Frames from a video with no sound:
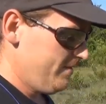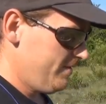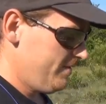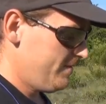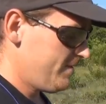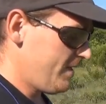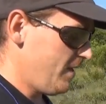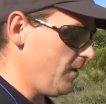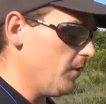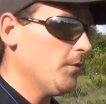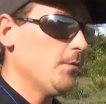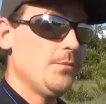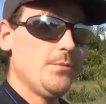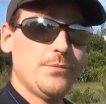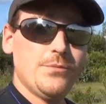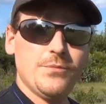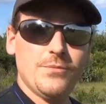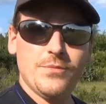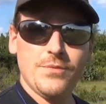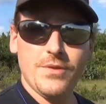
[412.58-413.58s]
So,
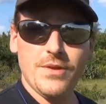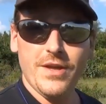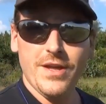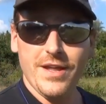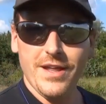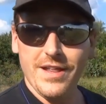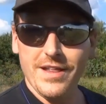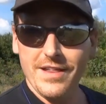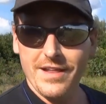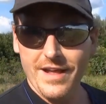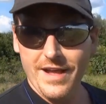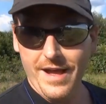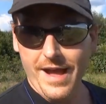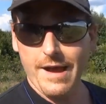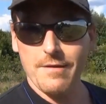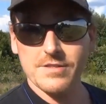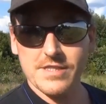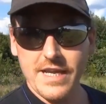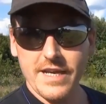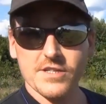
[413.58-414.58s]

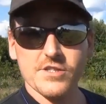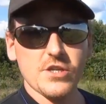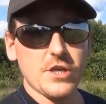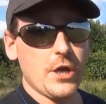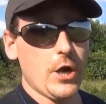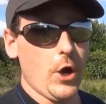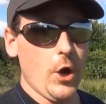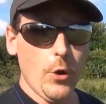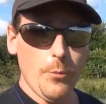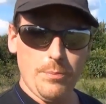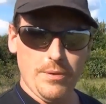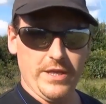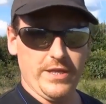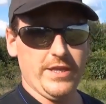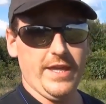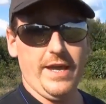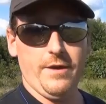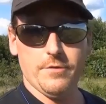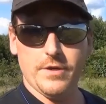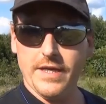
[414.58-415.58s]
I was actually hoping
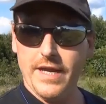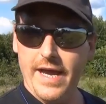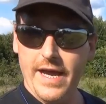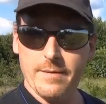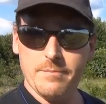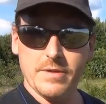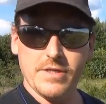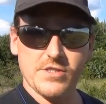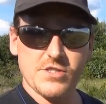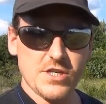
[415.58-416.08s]
that would happen,